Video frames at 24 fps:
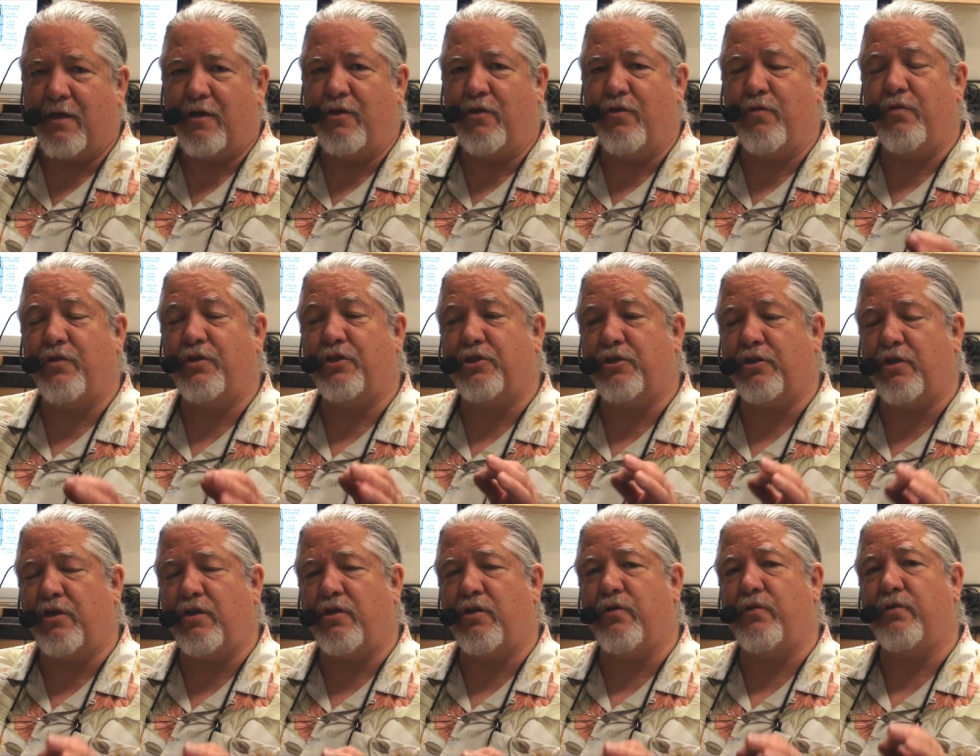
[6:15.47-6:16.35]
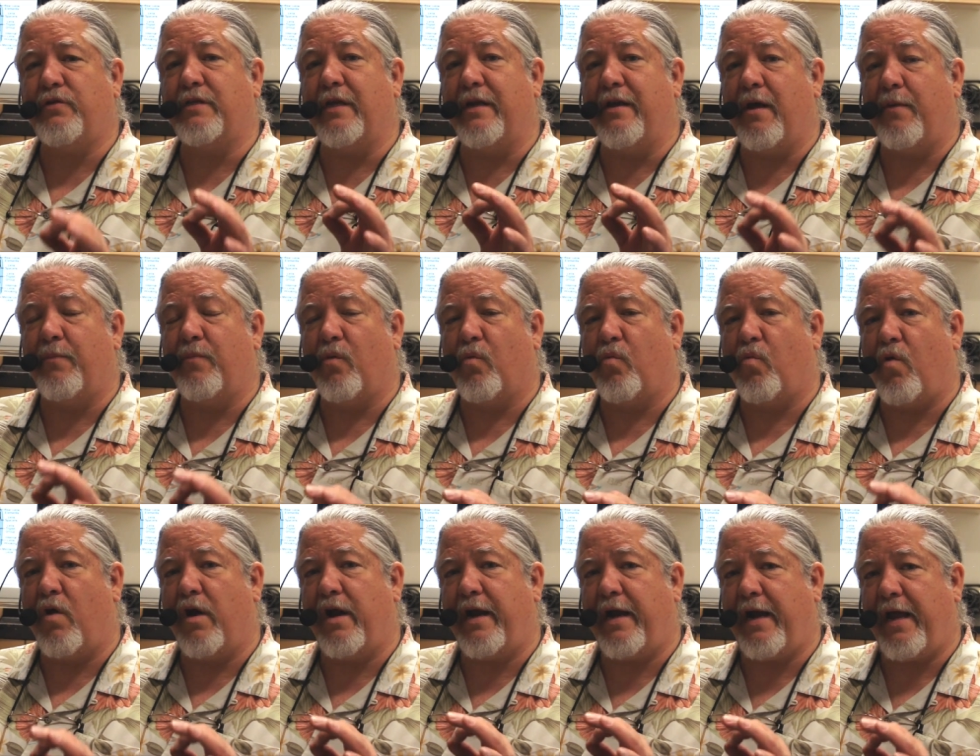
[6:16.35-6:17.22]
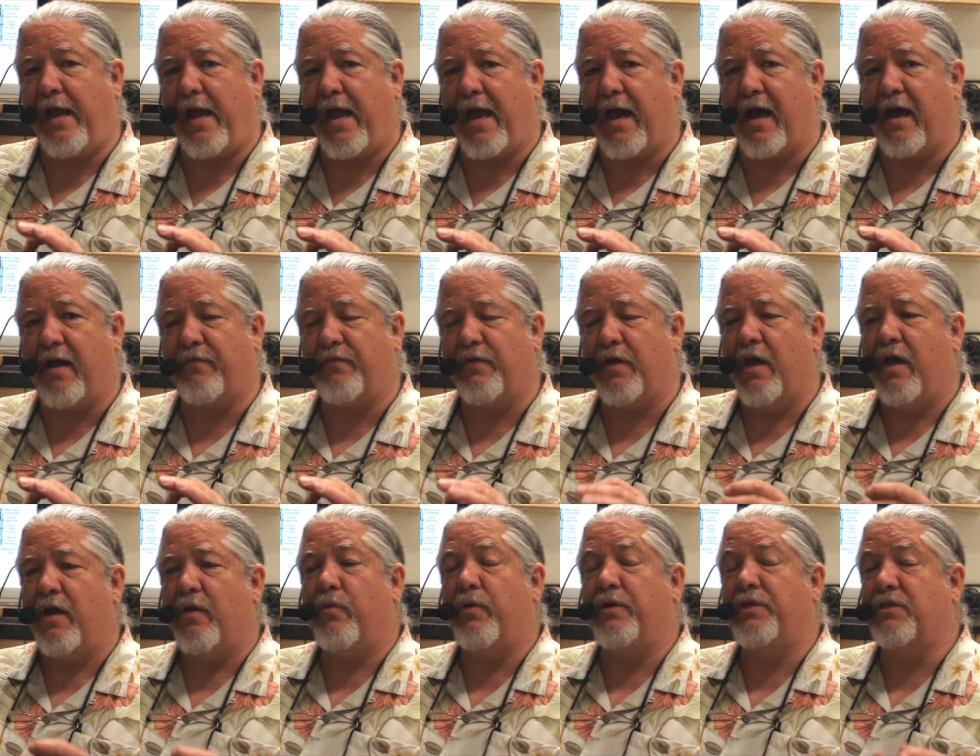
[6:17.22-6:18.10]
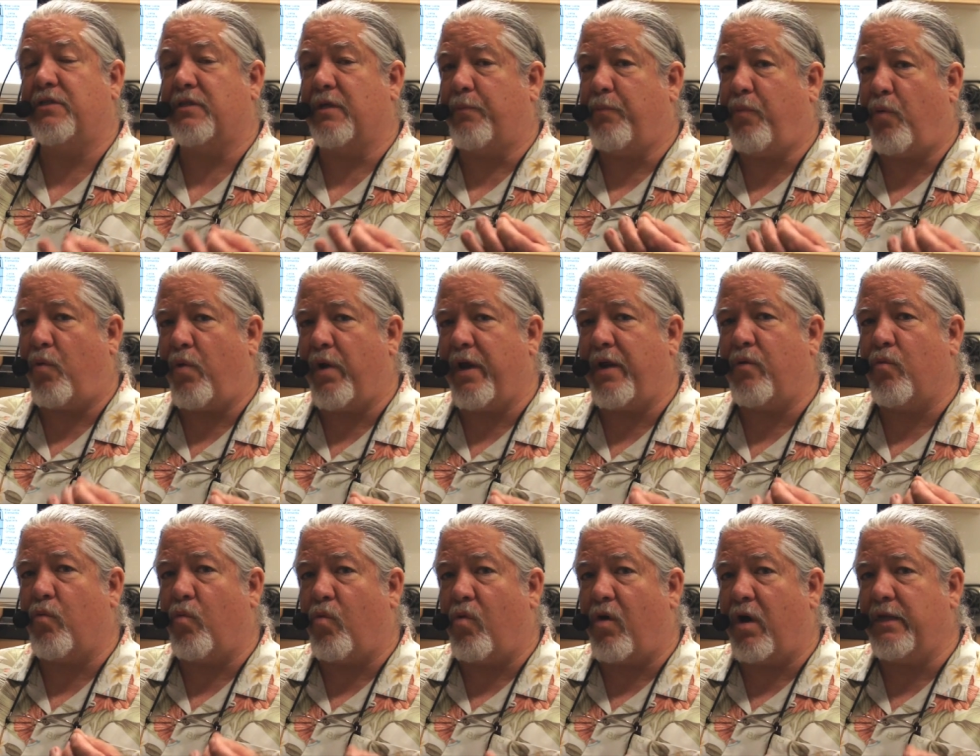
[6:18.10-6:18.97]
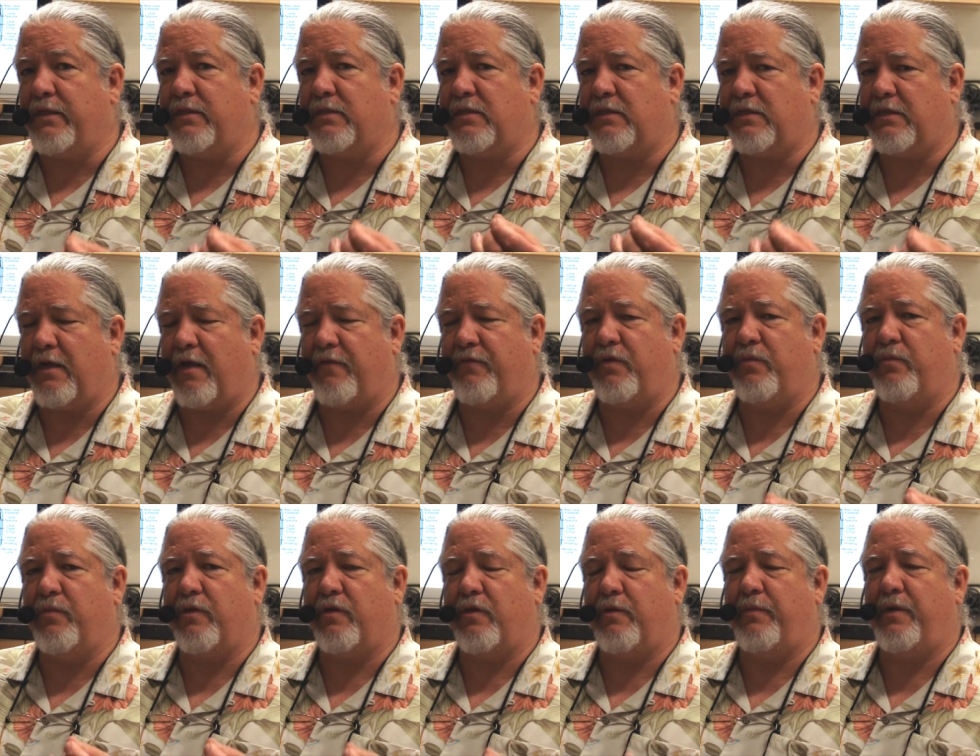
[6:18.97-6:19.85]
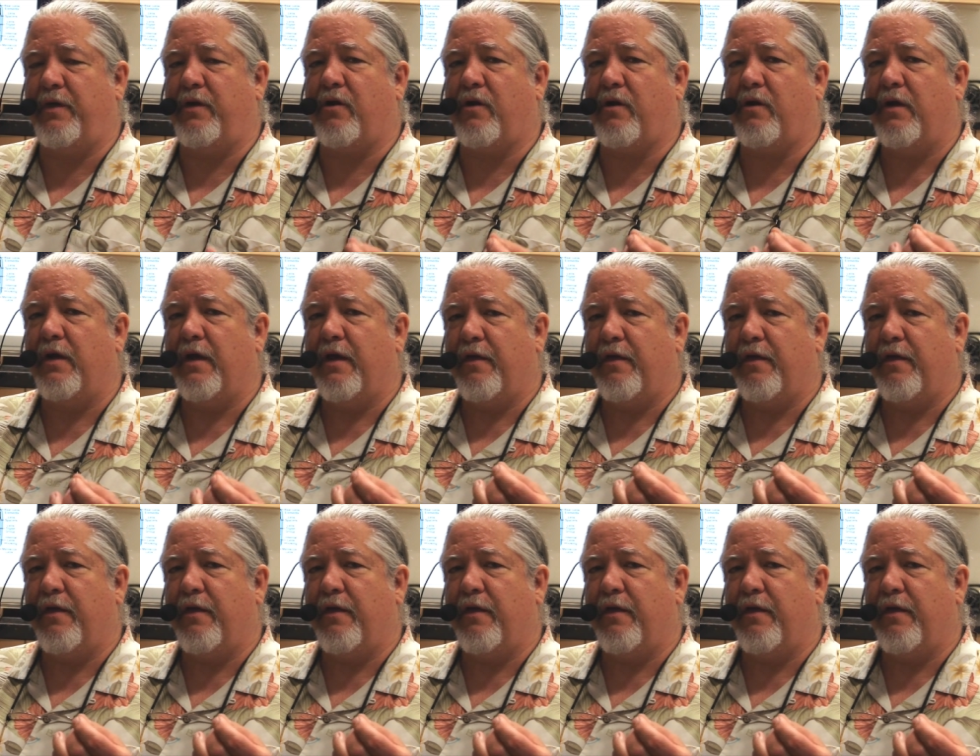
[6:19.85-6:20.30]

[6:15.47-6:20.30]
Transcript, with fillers: You should use a number one and a half, which is a 0.17 millimeter